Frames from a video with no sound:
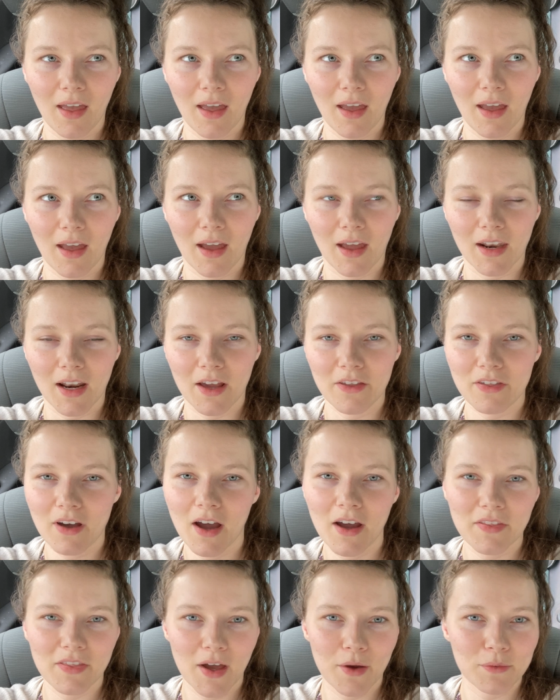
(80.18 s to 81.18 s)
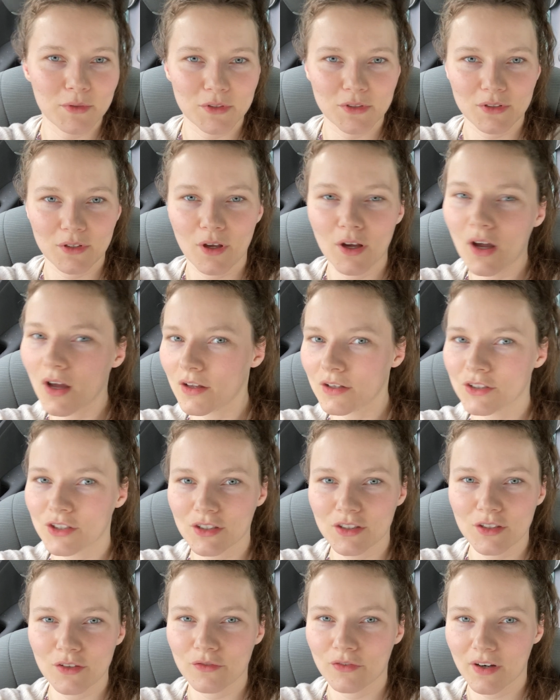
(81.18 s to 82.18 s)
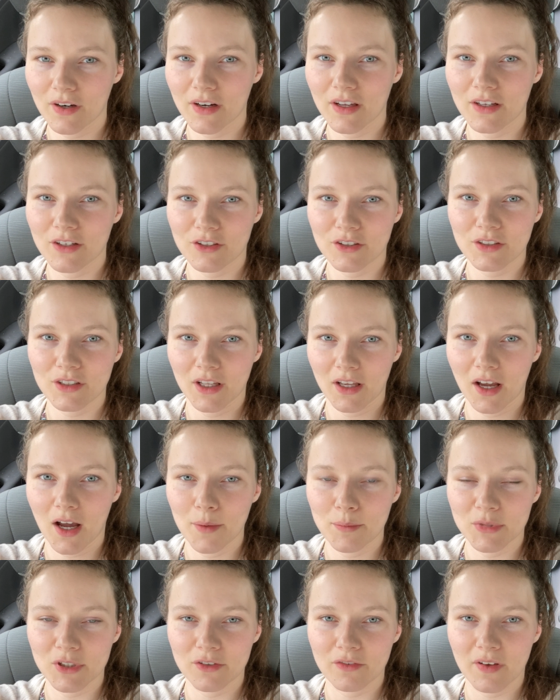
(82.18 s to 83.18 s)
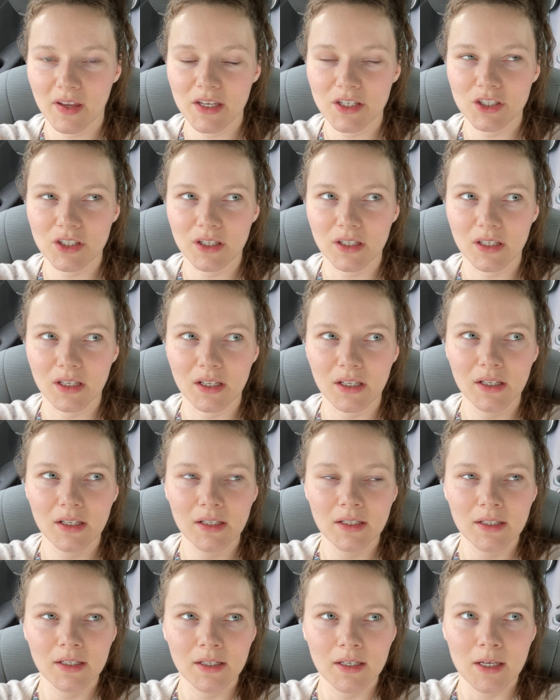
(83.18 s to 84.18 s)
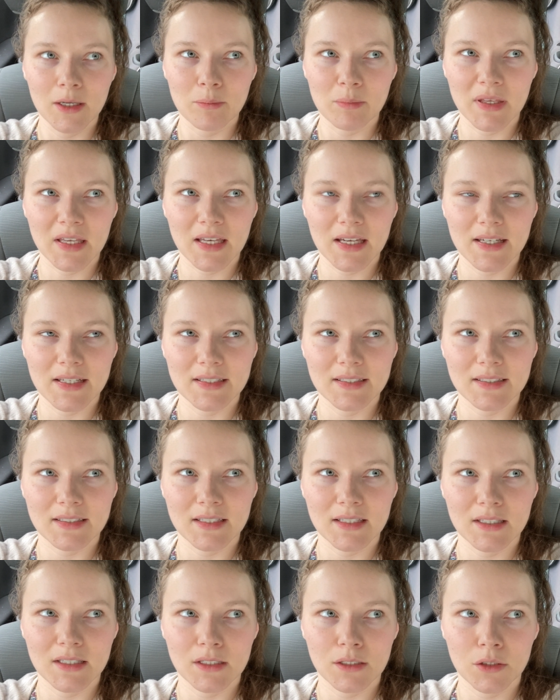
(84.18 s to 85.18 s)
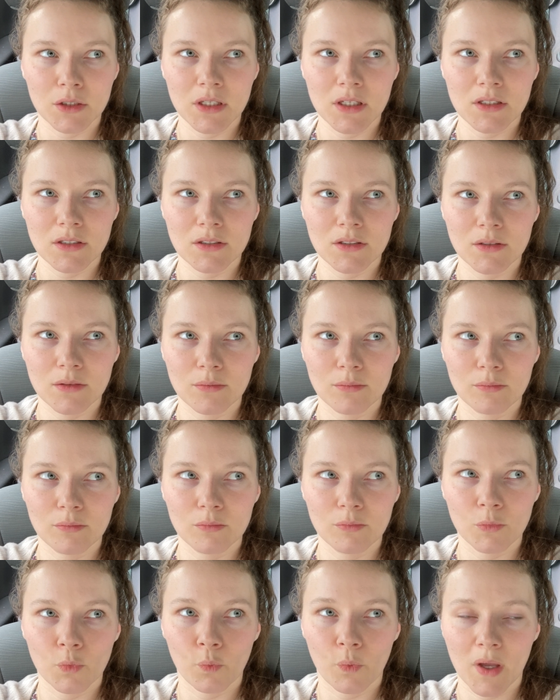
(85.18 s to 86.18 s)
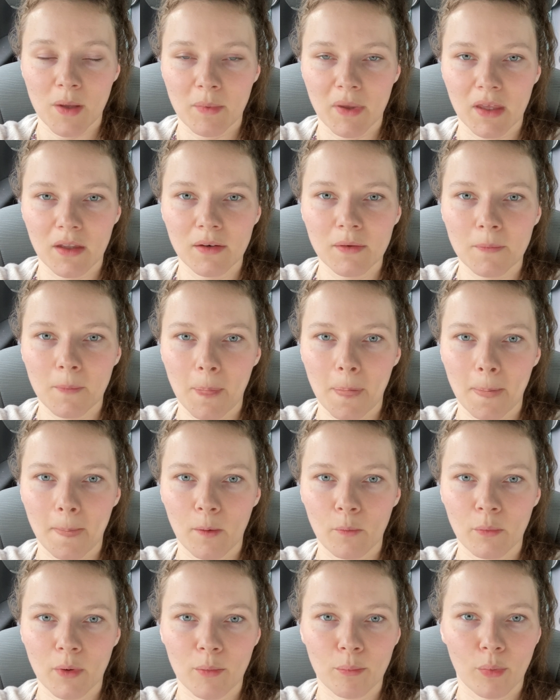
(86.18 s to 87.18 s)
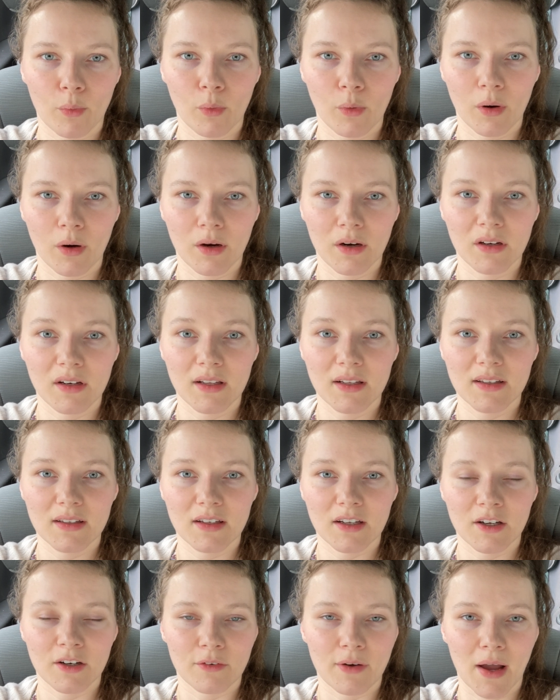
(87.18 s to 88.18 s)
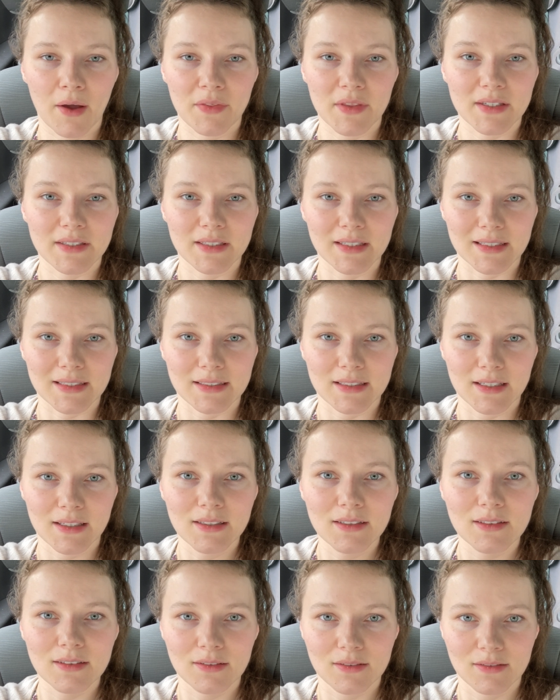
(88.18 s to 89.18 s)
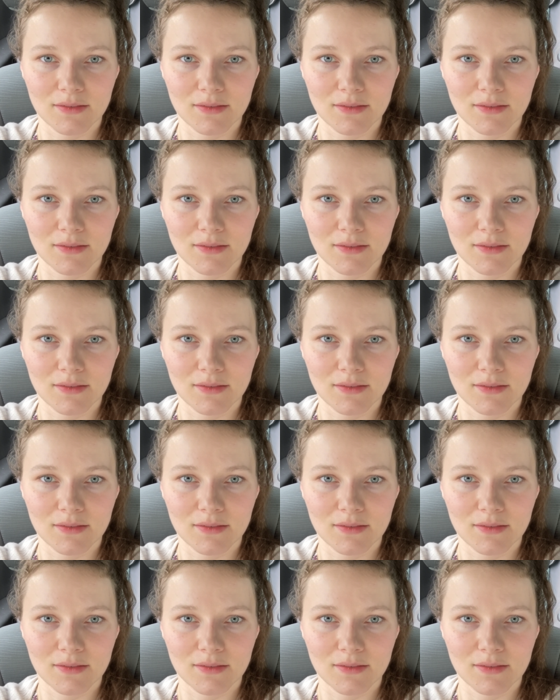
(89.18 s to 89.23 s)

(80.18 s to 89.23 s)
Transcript: And I thought that was just a very interesting observation, because these women were born around the 60s